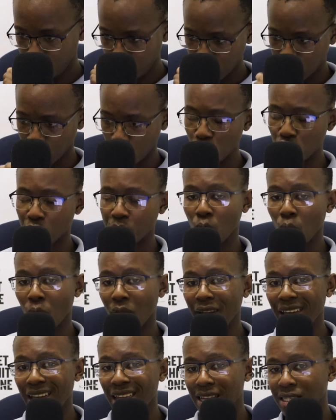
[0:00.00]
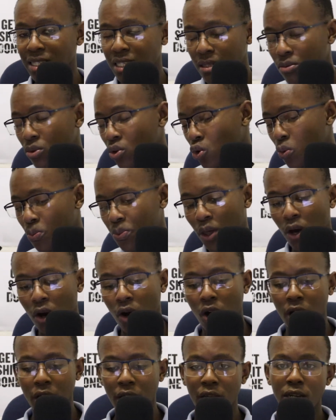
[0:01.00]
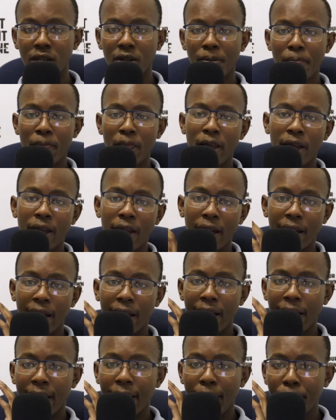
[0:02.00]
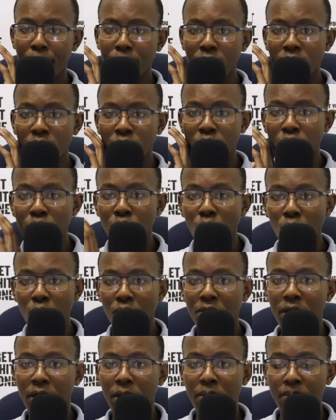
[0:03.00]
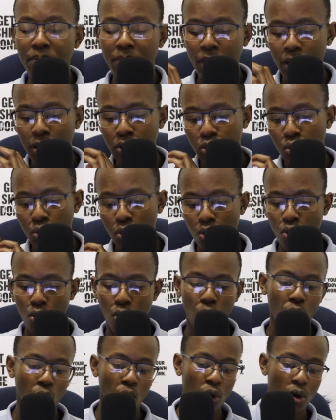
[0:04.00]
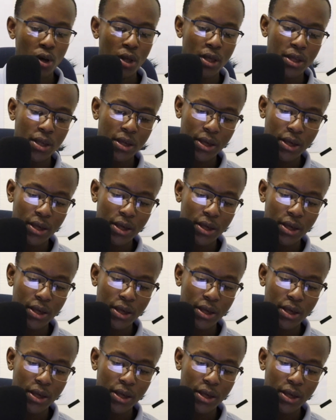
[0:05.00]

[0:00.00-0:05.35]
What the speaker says: LSM group they are in, and you know them to the core,